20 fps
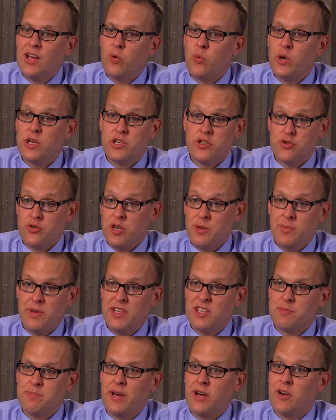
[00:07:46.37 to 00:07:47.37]
which
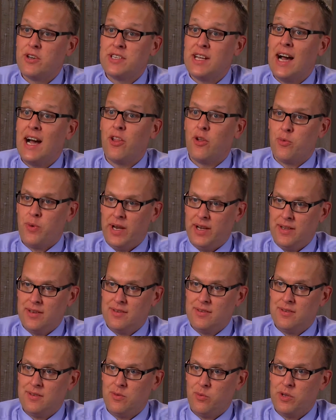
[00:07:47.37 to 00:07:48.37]
treatment is better tolerated?
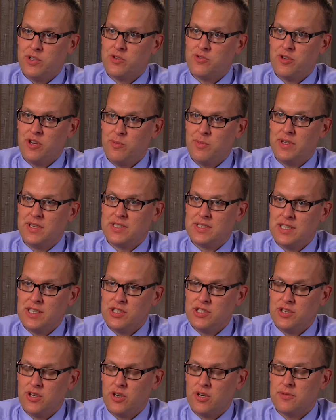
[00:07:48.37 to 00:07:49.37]
Which treatment is
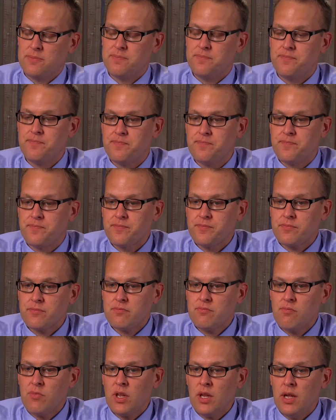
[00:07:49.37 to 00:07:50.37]
easier?
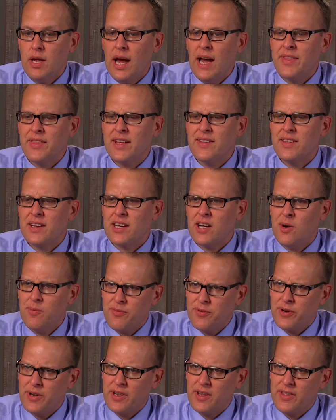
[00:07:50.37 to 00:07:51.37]
I think the
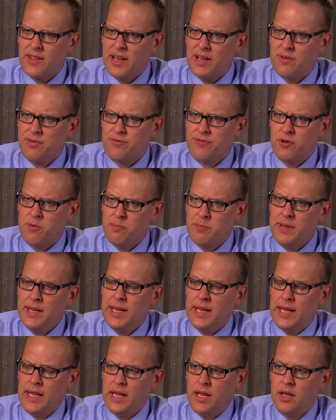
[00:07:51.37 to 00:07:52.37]
comforting thing for
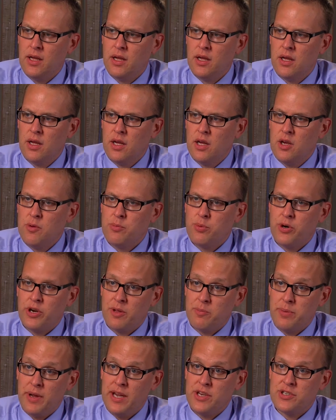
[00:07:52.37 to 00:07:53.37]
me,
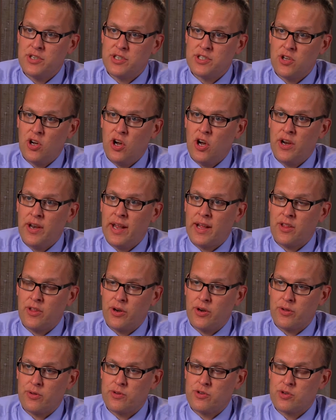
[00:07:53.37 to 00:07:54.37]
putting patients on a
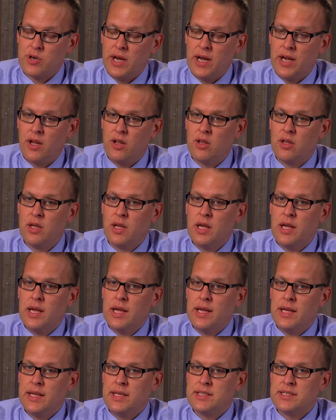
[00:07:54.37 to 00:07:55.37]
clinical trial,
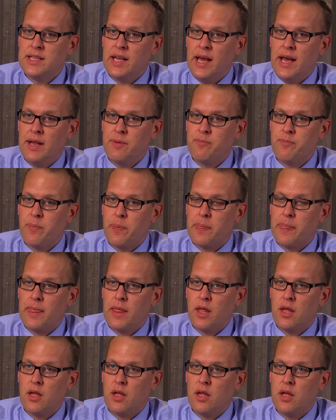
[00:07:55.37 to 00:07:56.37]
is that
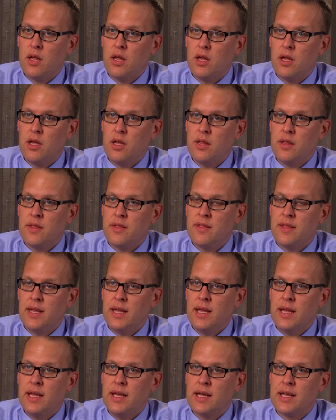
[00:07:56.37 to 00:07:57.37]

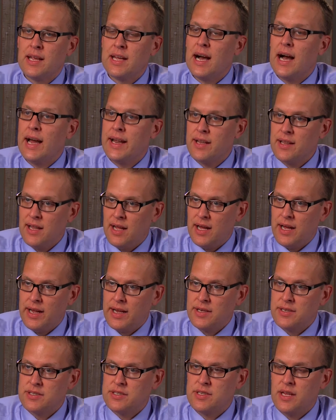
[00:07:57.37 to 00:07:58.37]
the
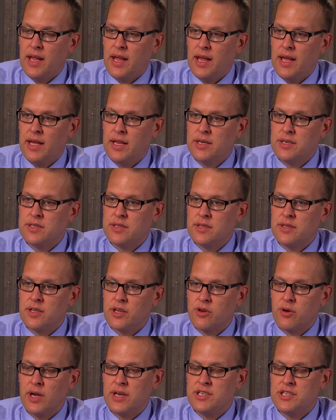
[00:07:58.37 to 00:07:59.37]
guidelines and
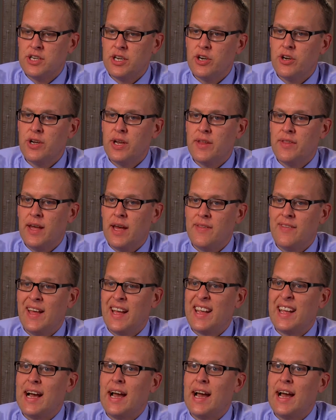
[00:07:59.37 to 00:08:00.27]
the criteria that